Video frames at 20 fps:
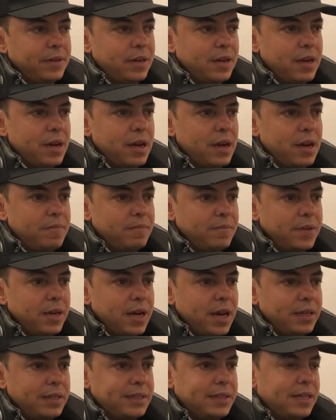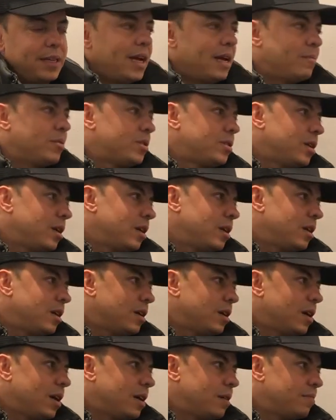And he's unable
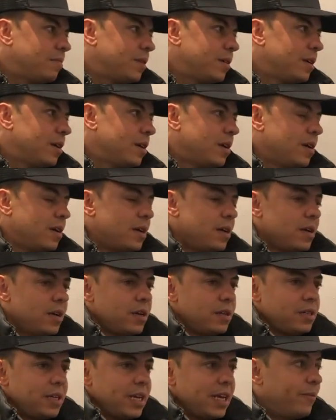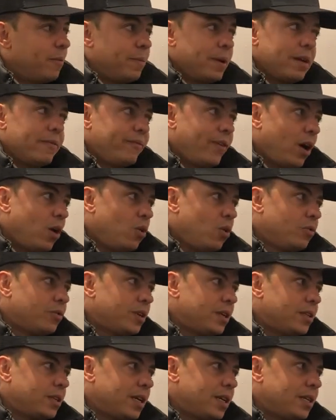to even be involved.
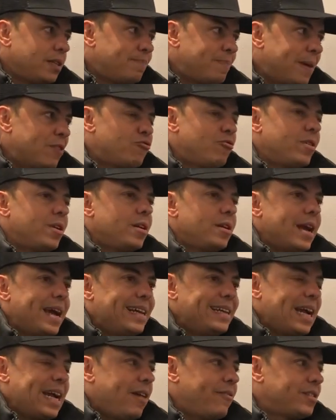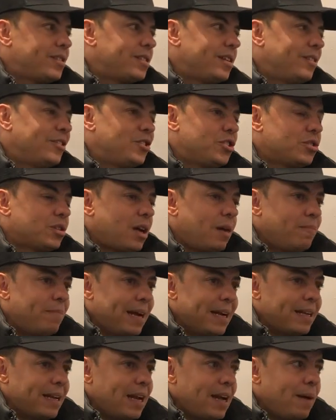He's bedridden. Ed Harris has only just come
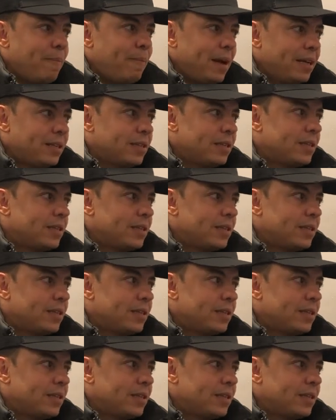back out of bed.